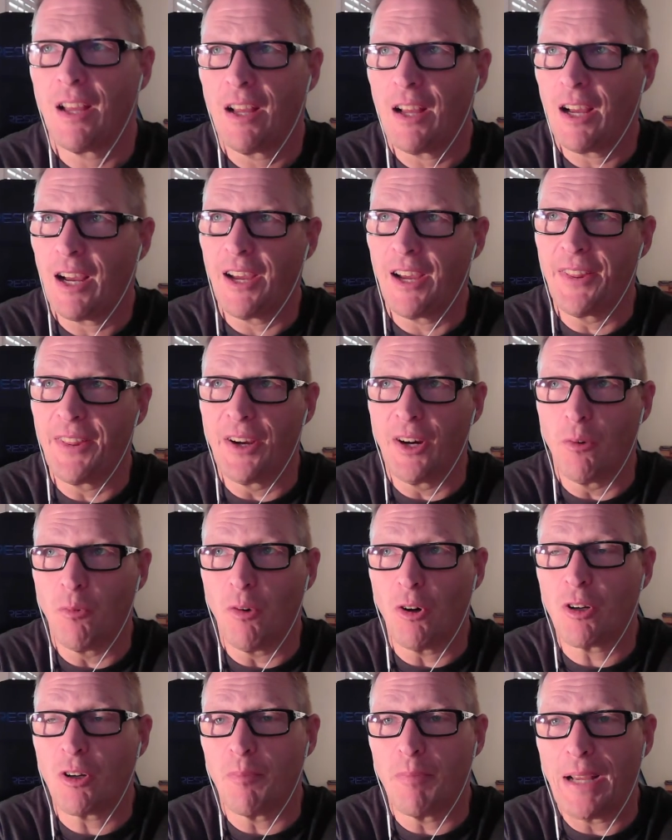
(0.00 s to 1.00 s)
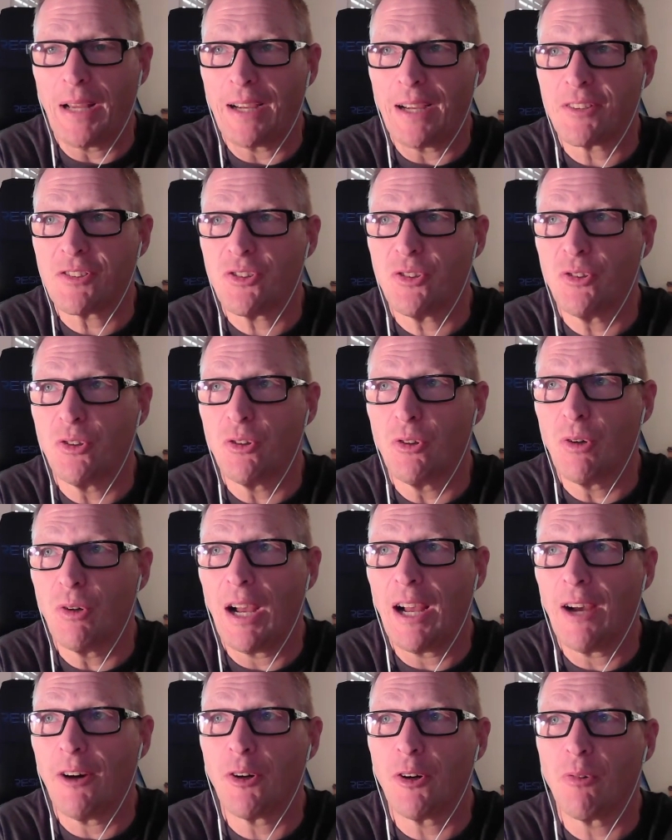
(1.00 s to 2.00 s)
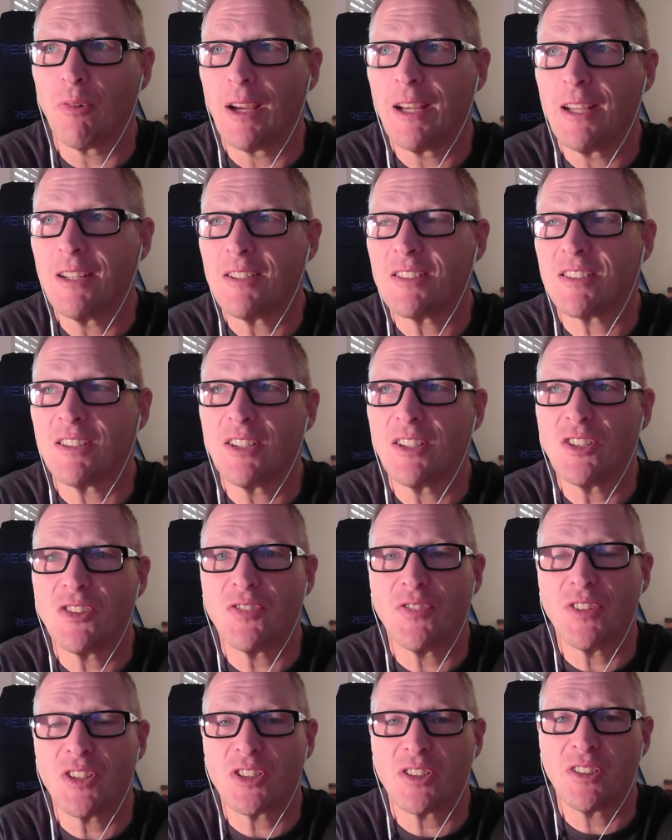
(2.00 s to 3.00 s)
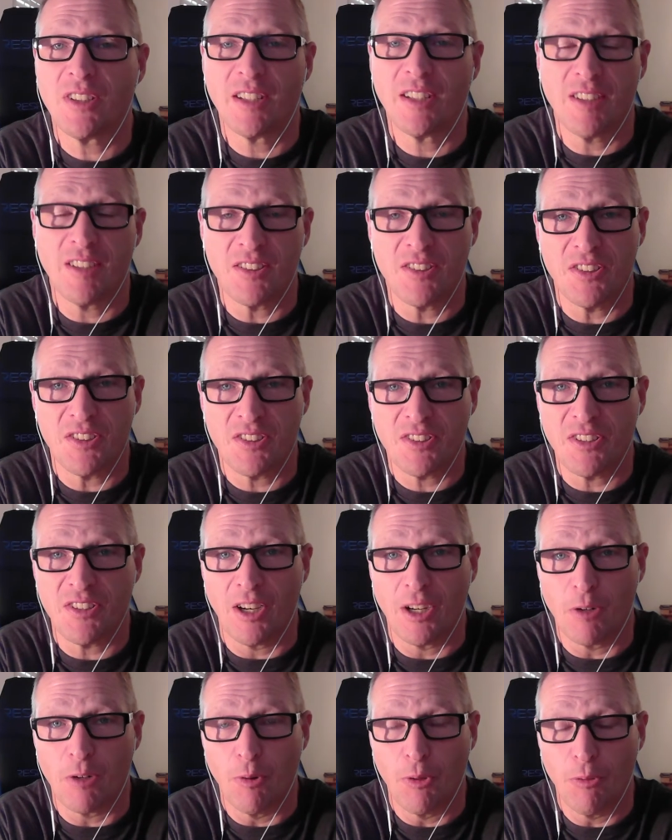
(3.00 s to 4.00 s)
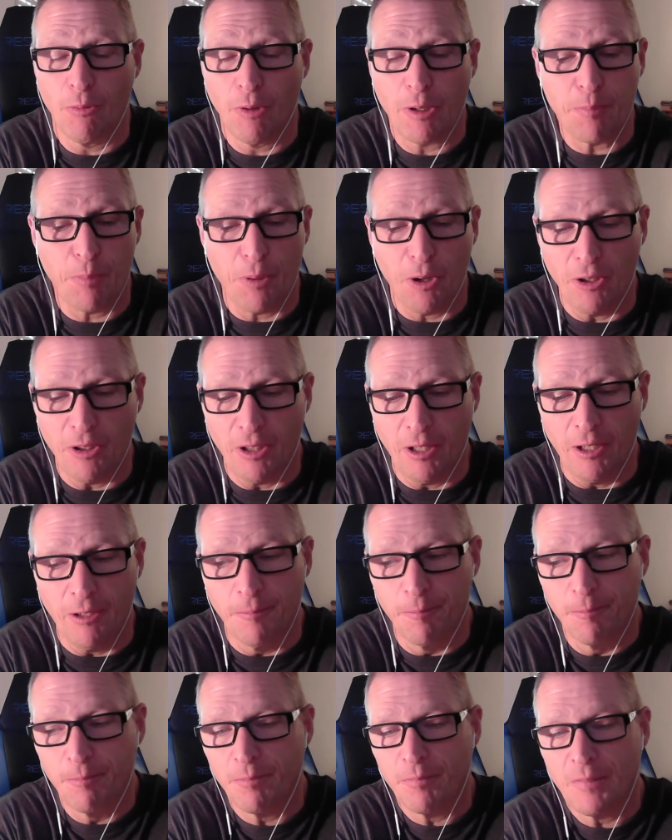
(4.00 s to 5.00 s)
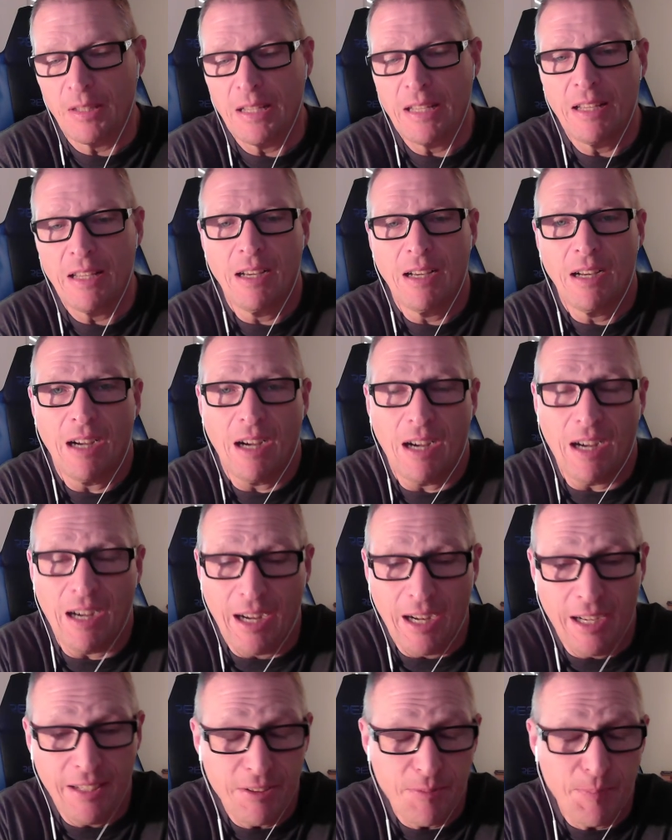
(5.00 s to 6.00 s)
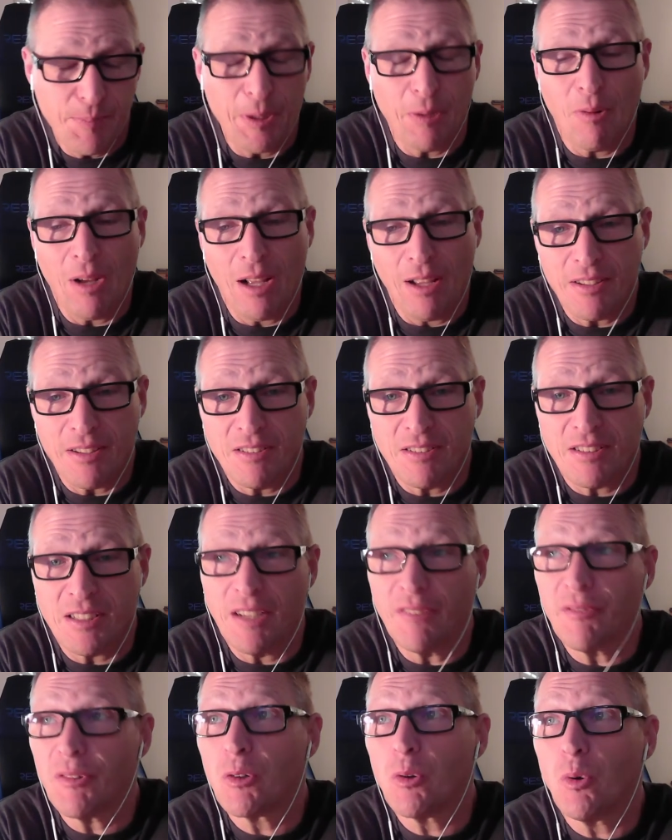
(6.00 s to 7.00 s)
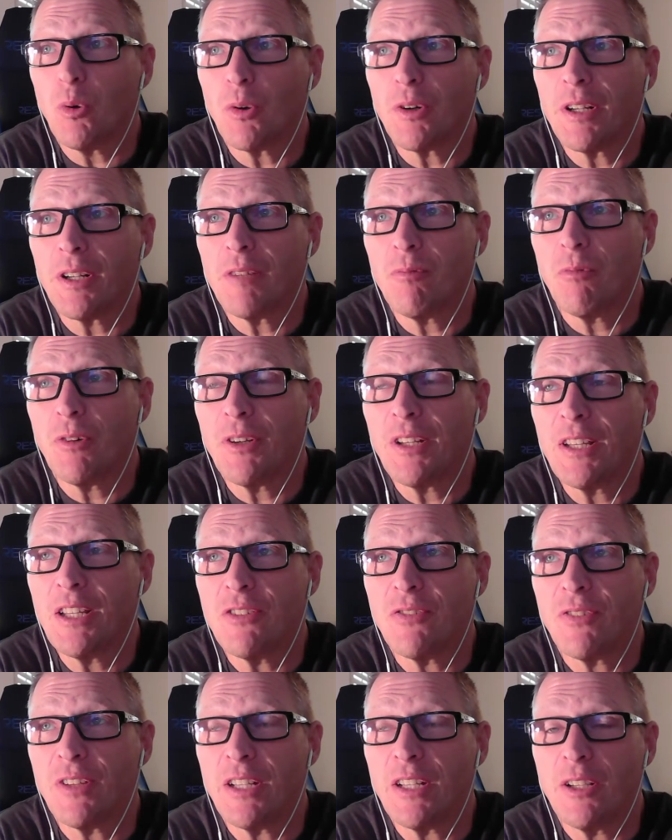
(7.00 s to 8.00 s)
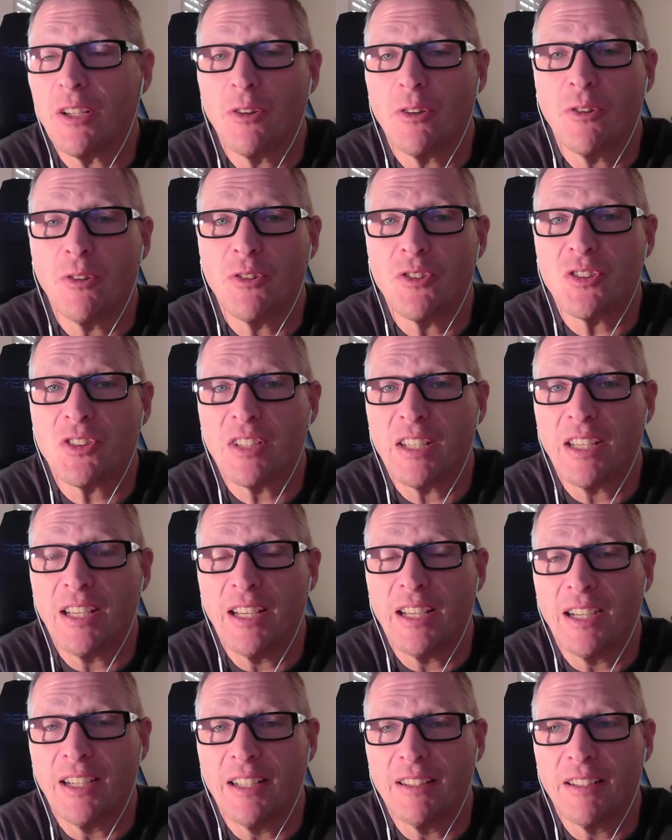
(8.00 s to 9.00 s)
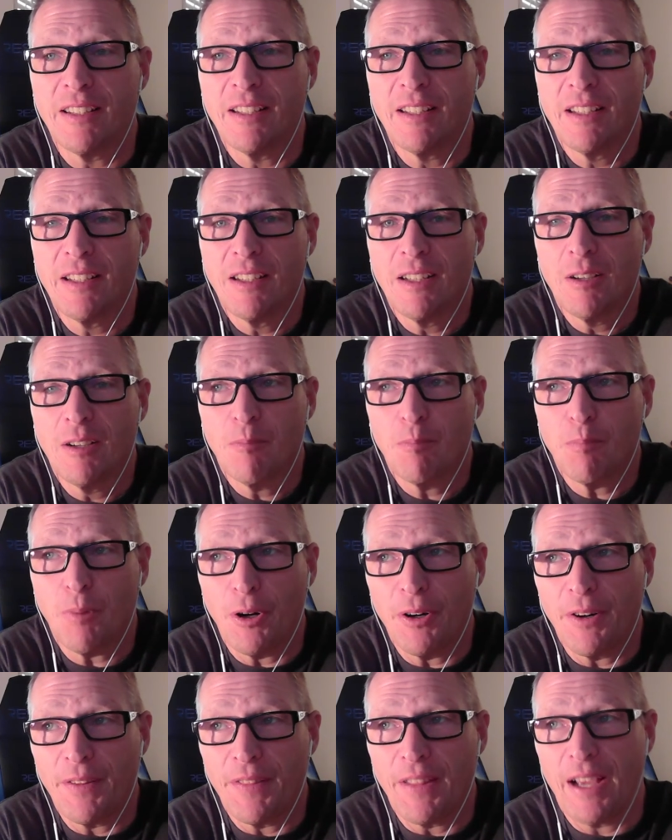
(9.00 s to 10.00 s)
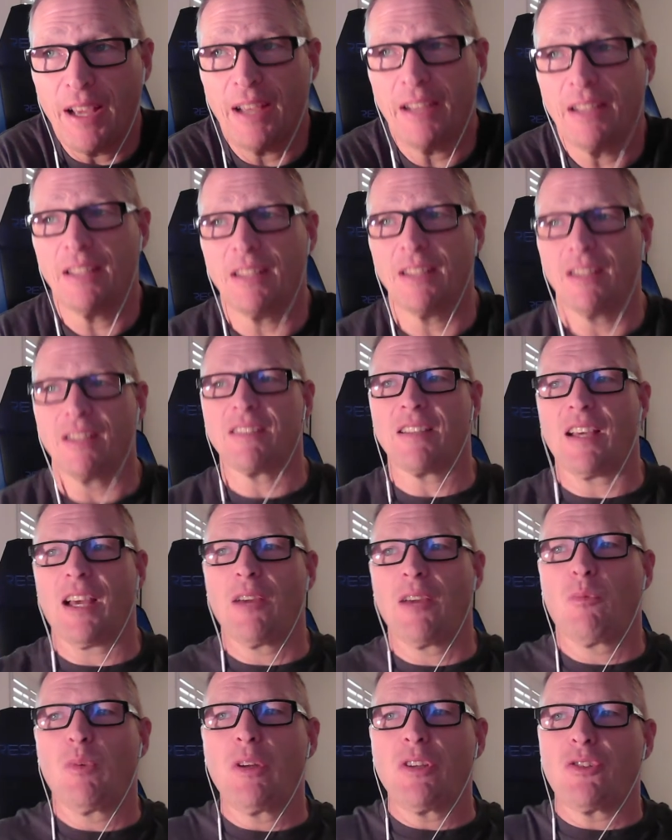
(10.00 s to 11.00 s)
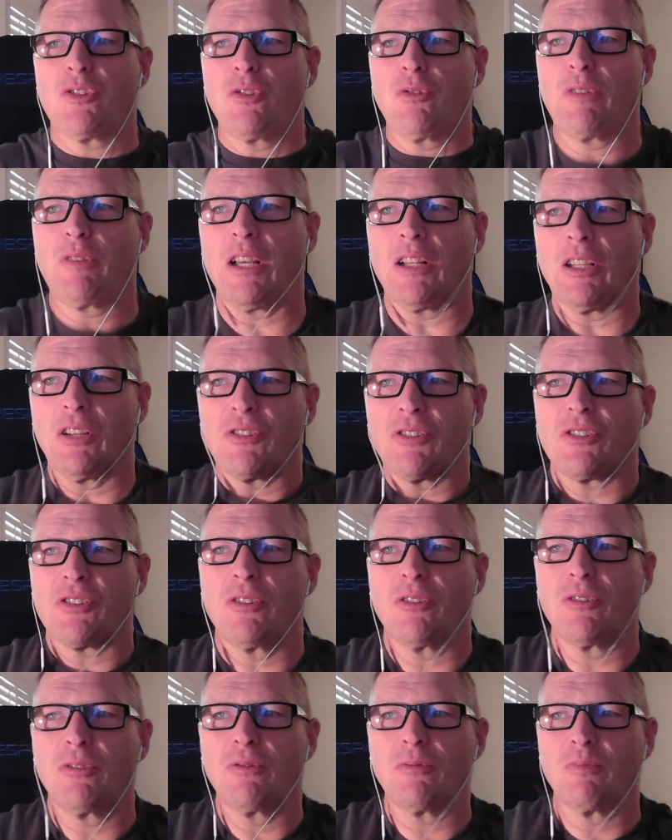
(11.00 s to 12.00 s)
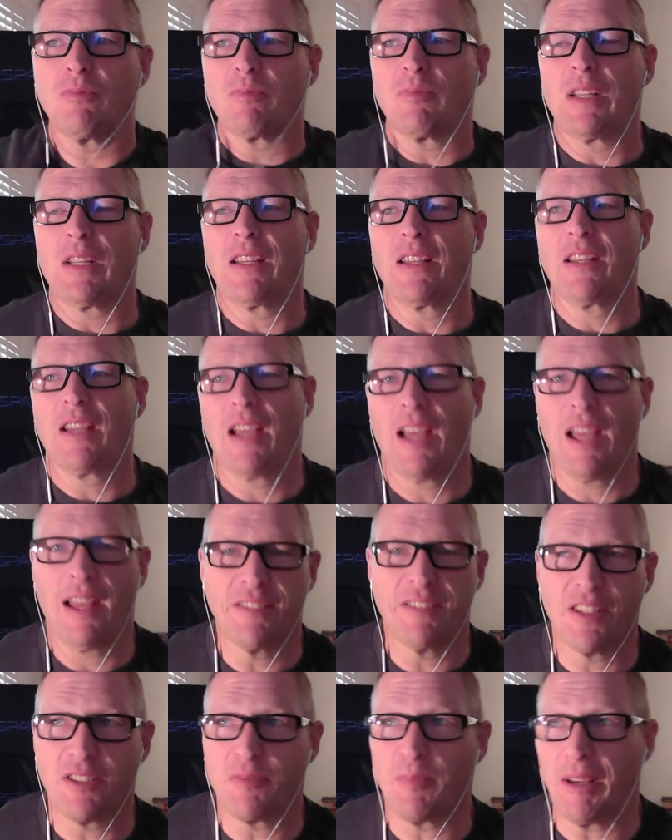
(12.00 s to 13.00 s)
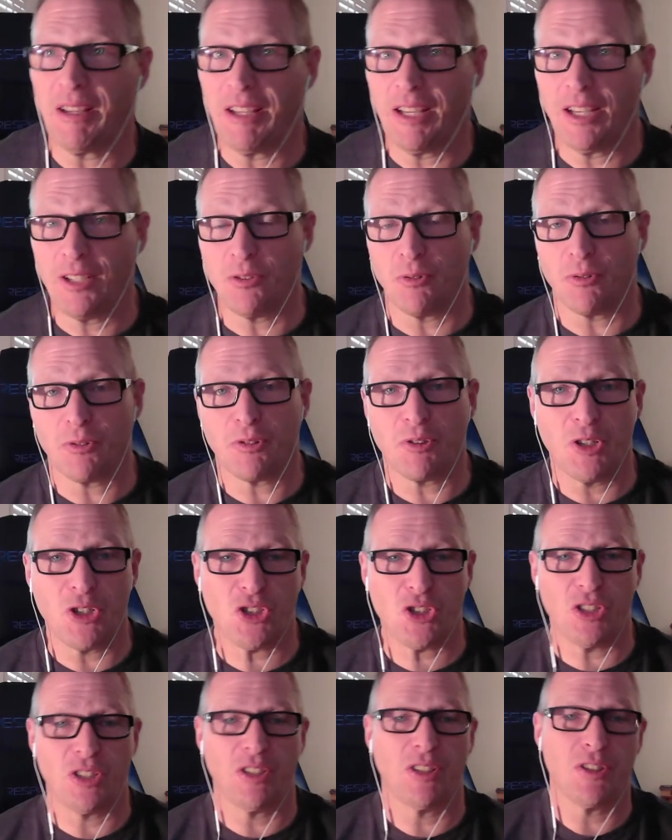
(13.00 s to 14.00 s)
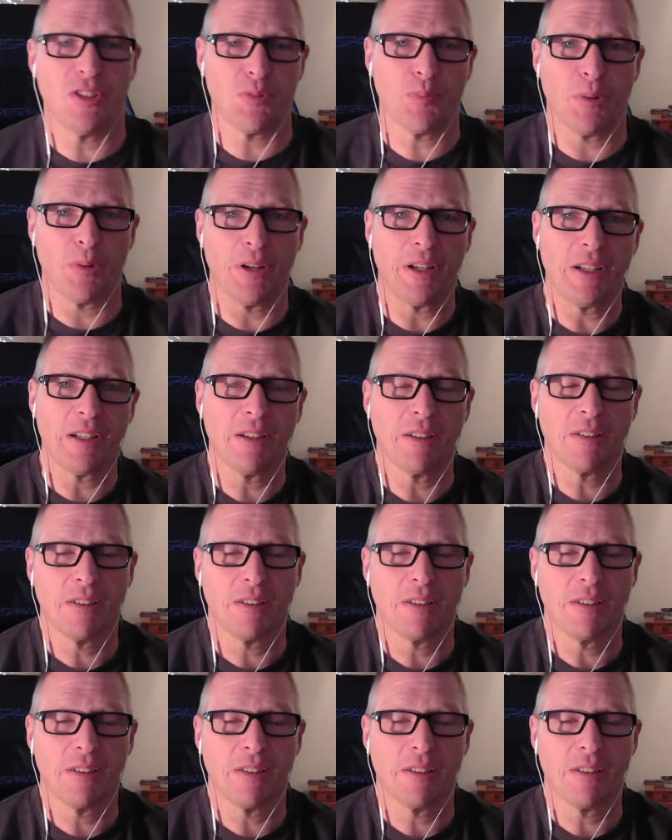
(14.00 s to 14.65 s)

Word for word: Hi there, welcome back to How to Write Science Fiction That Doesn't Suck with Rick Partlow. Uh, it's been a while since I've recorded one of these videos, and part of that is I went to Yellowstone, as is my annual tradition in the spring.